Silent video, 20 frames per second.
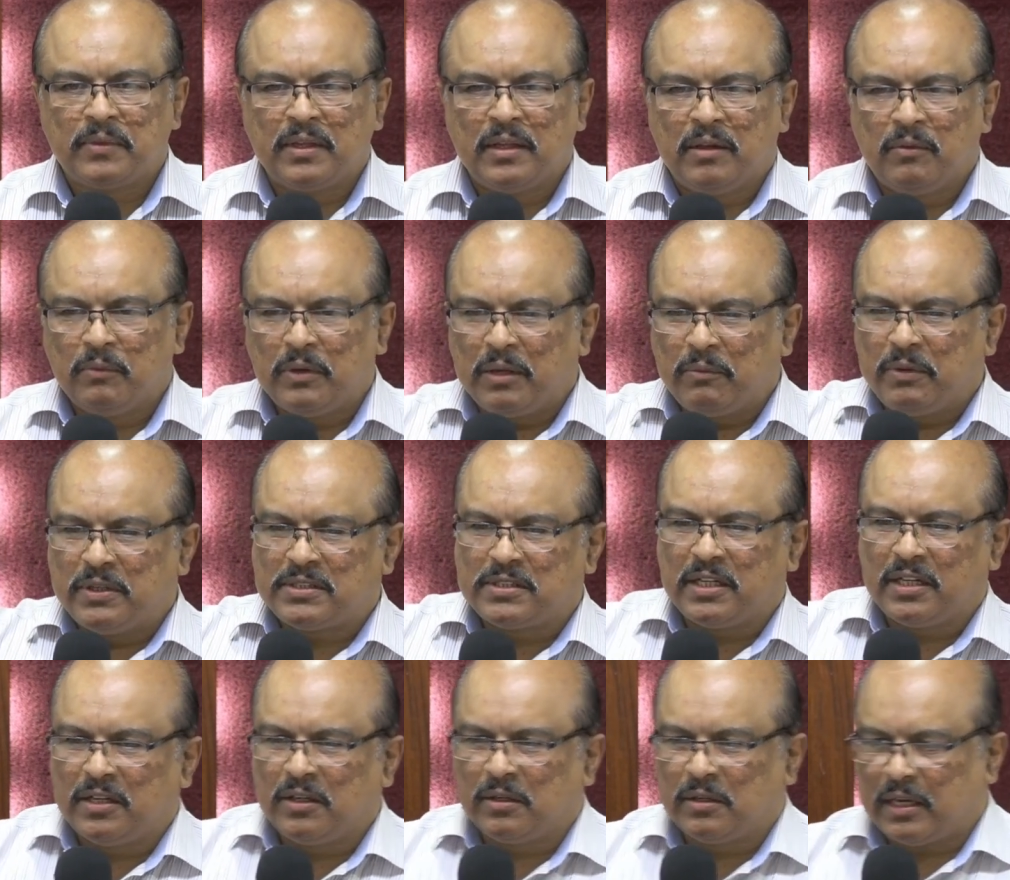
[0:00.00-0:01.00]
where we say,
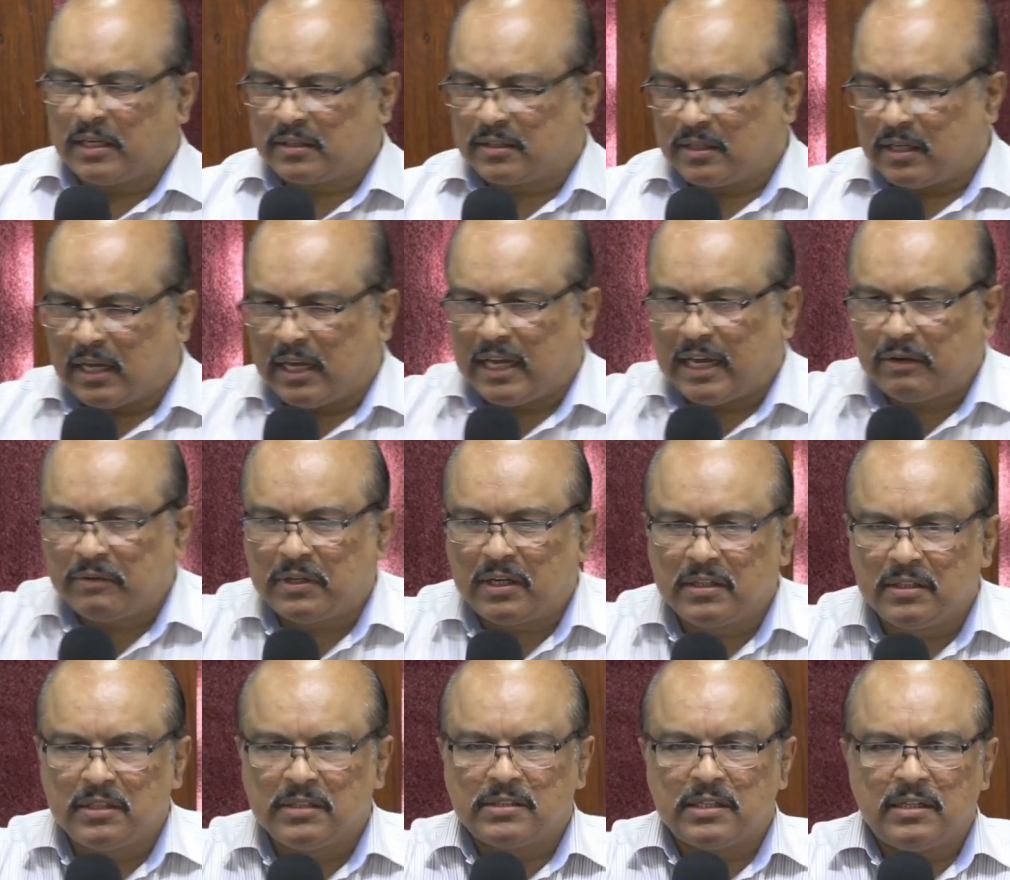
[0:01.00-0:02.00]
you know, like, I have done
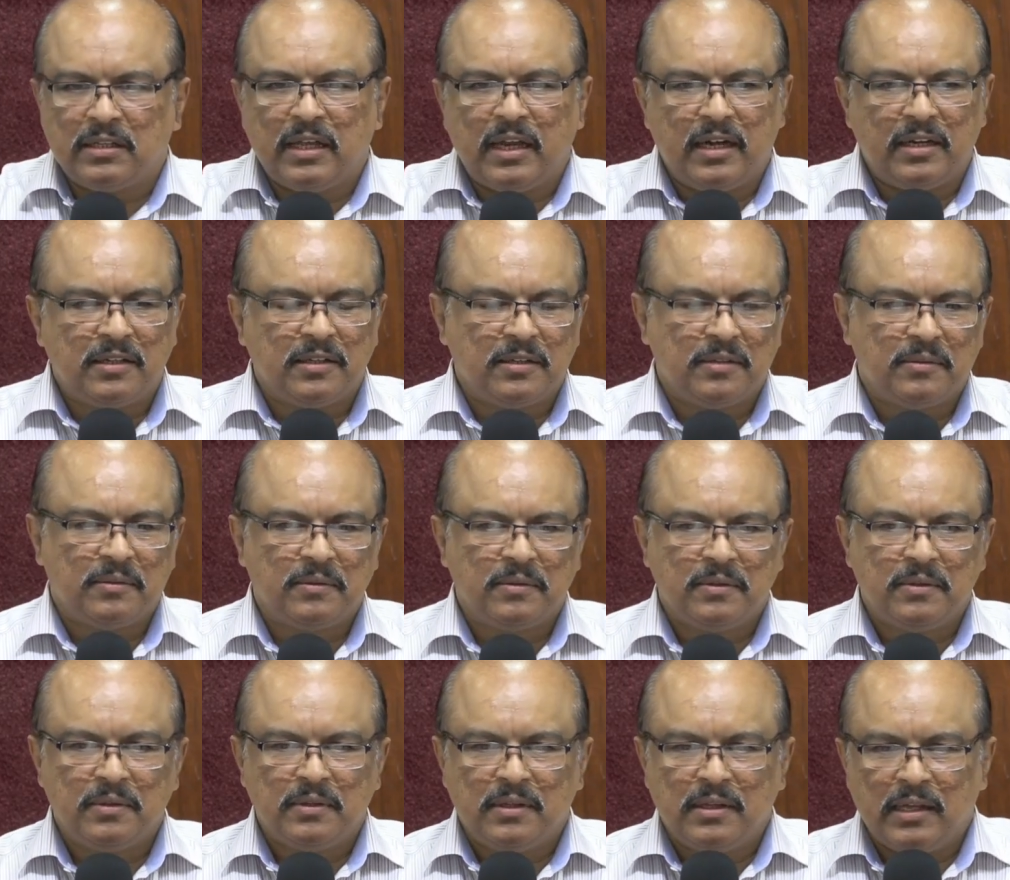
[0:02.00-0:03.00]
this and that.
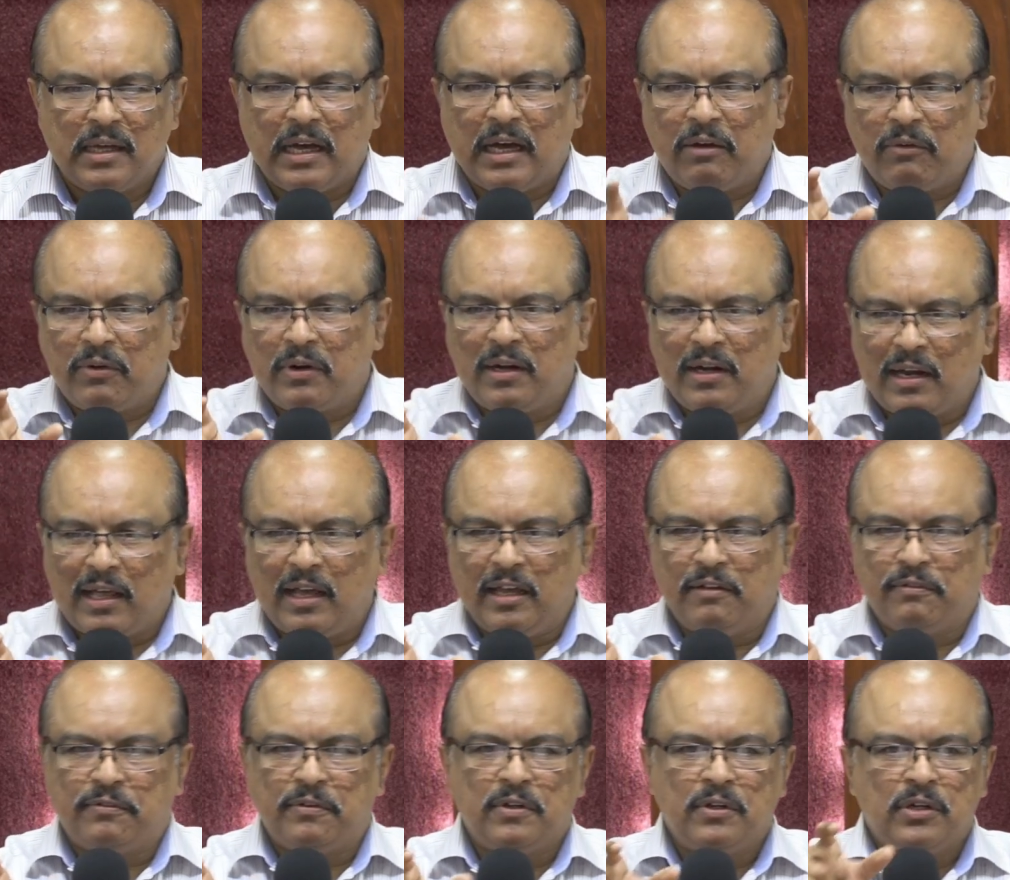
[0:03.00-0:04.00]
Our
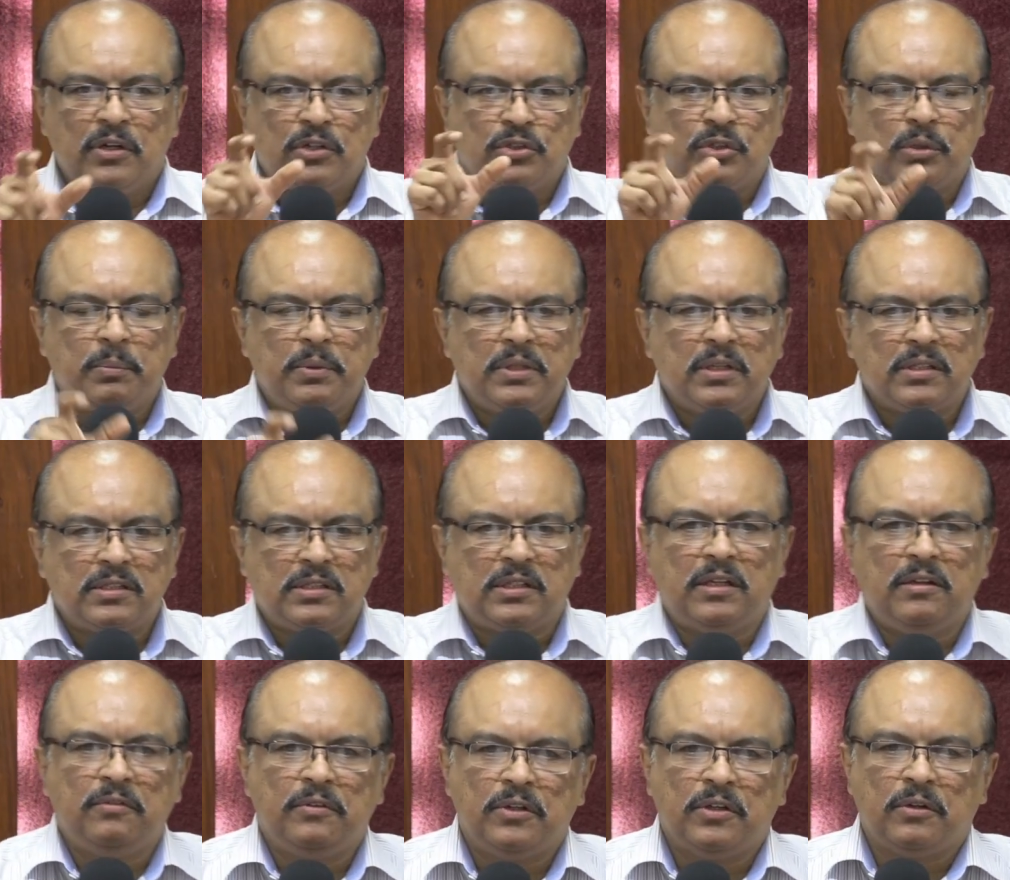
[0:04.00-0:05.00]
life should be the
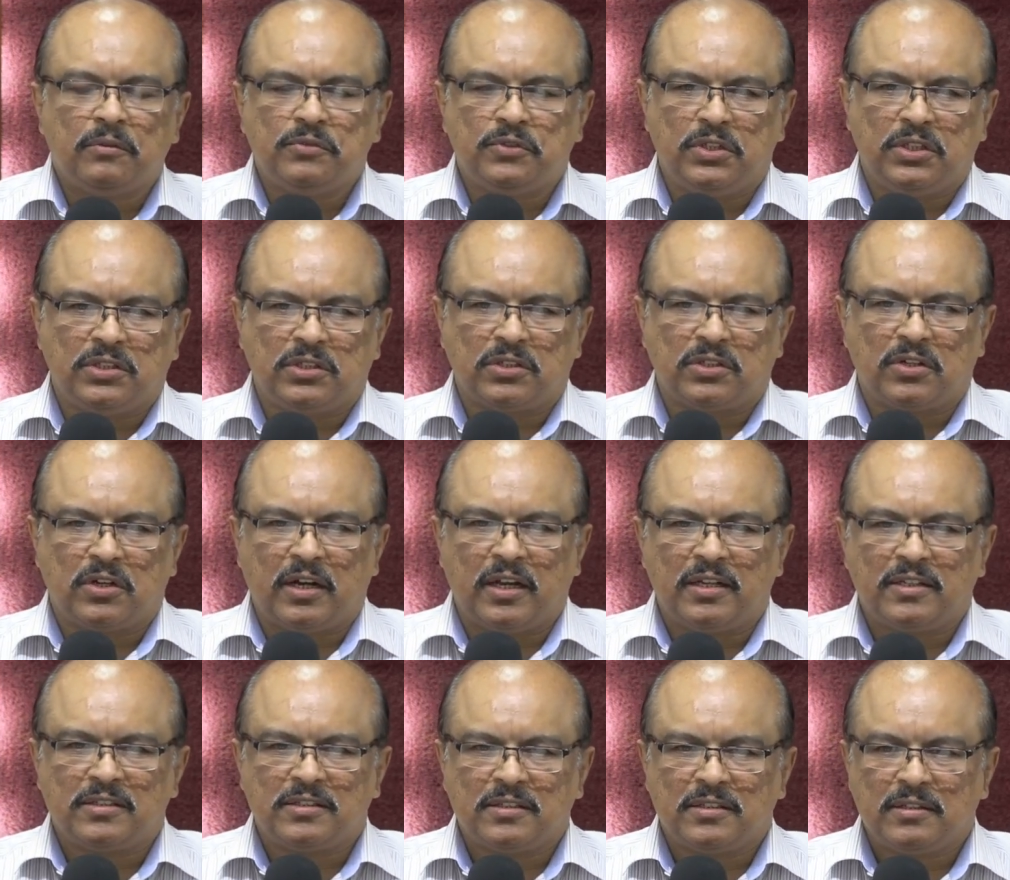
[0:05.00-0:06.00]
savior of Jesus
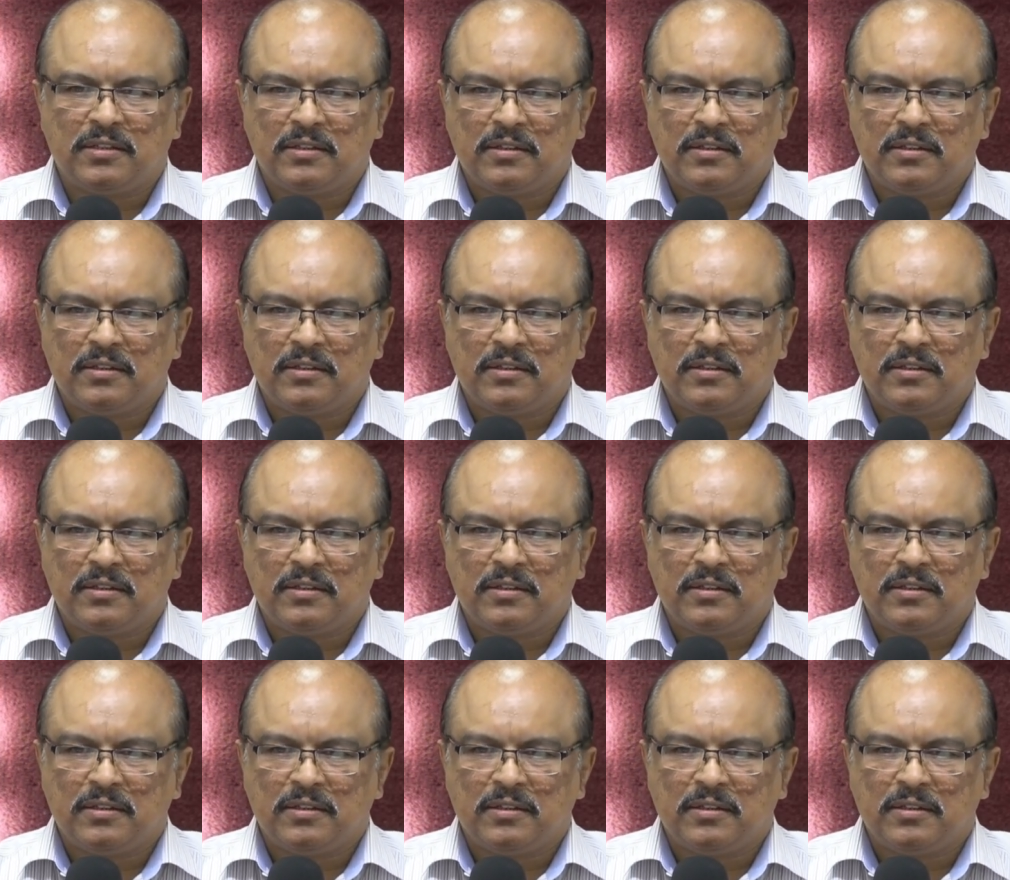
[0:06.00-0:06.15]
Christ.